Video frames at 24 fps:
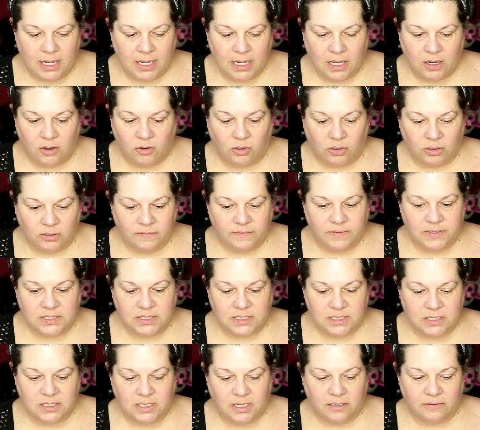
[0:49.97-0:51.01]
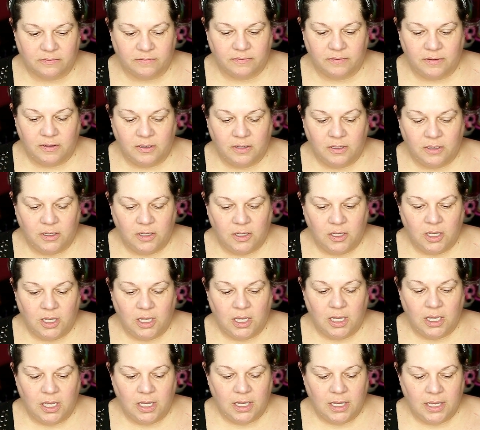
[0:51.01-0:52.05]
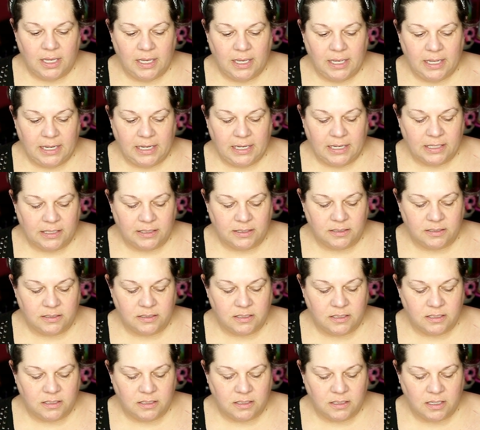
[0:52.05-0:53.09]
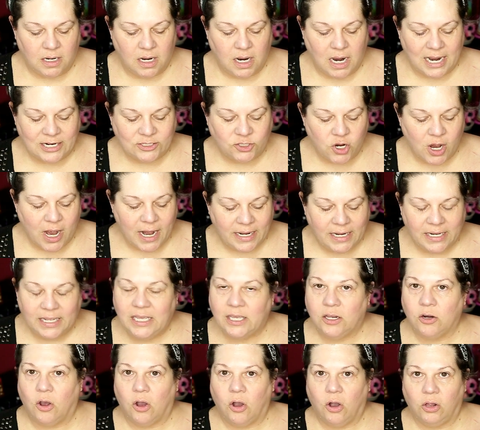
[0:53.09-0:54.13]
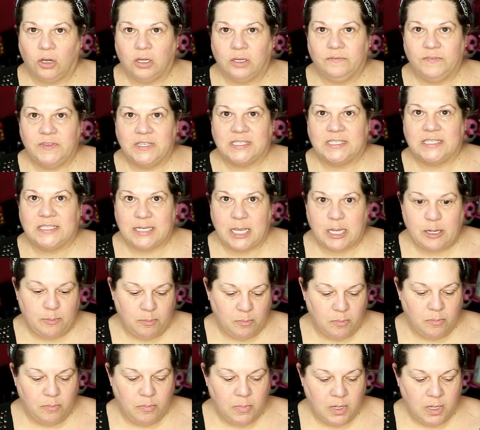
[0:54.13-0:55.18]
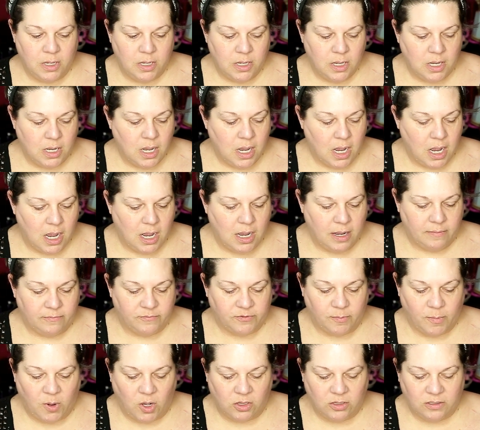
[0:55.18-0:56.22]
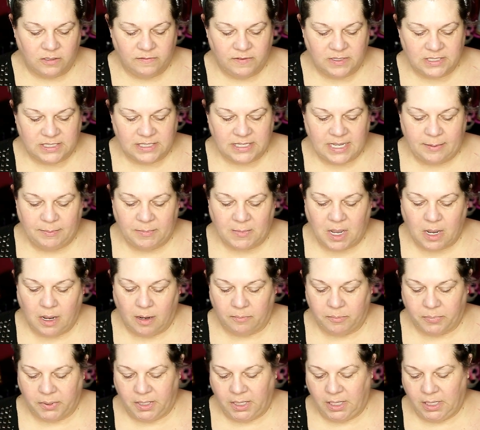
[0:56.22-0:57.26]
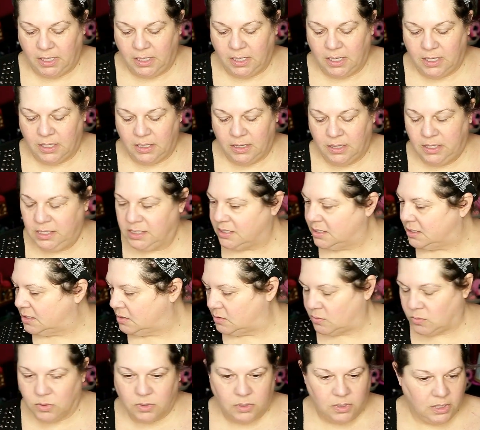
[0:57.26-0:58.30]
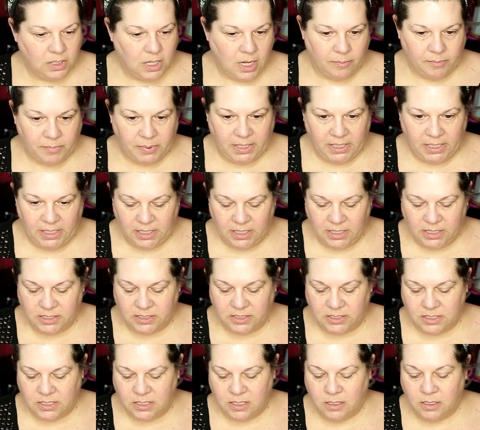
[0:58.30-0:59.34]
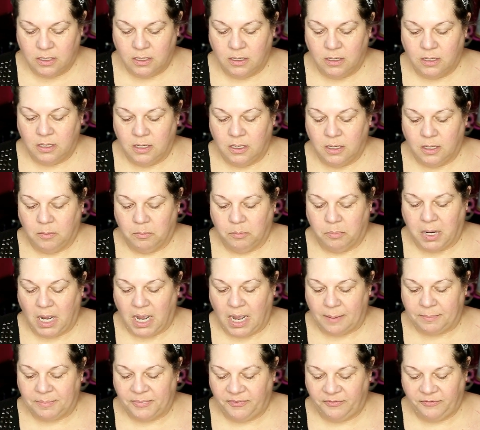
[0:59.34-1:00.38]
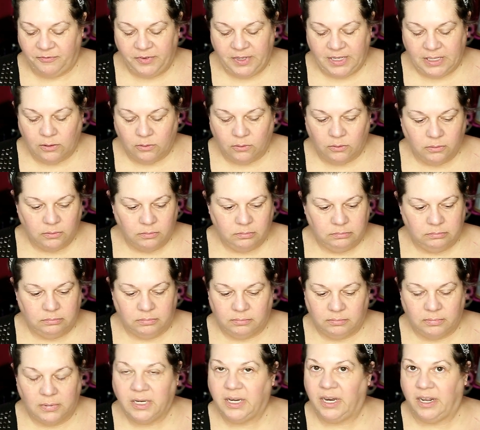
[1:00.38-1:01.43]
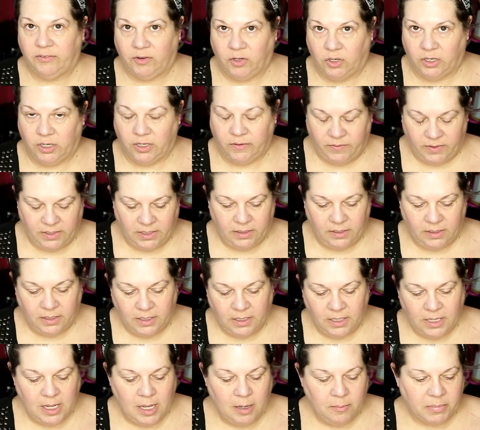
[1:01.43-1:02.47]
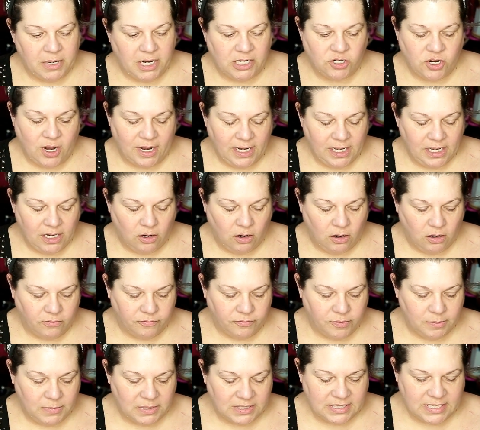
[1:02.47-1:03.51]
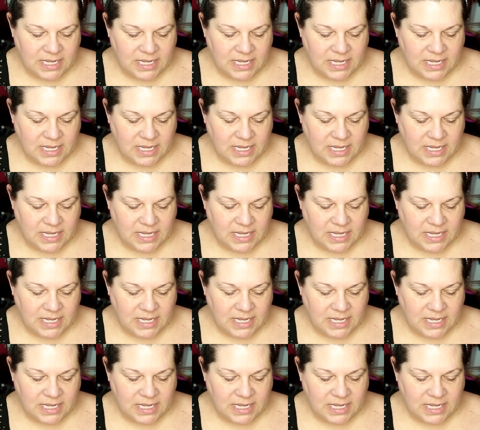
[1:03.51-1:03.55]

got all of this stuff, and I tried to get all of the same from all of the same company. This company is Pop Feel. Never heard of it, but I tried to get all from the